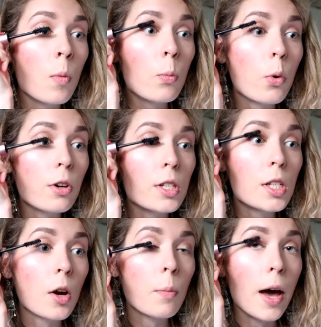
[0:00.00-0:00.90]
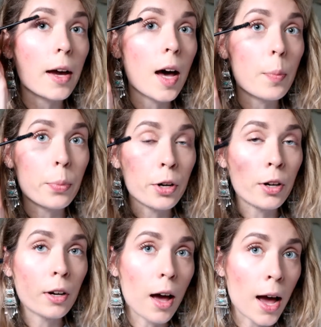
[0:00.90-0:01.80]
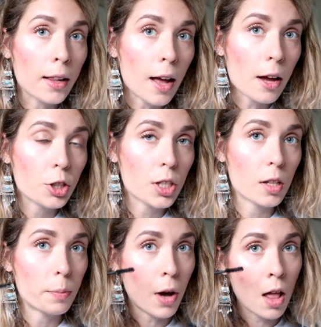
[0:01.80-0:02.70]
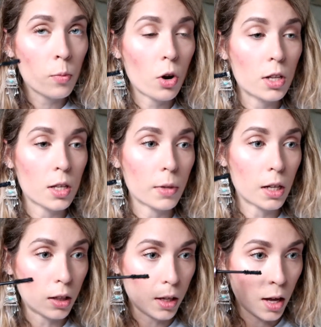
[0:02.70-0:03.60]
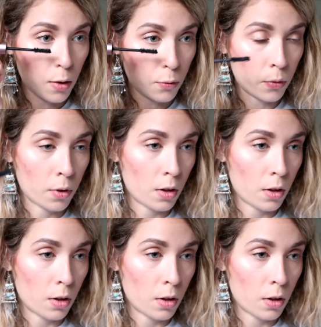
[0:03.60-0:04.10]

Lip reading: More so my upper eyelashes. The bottom ones I'm going to leave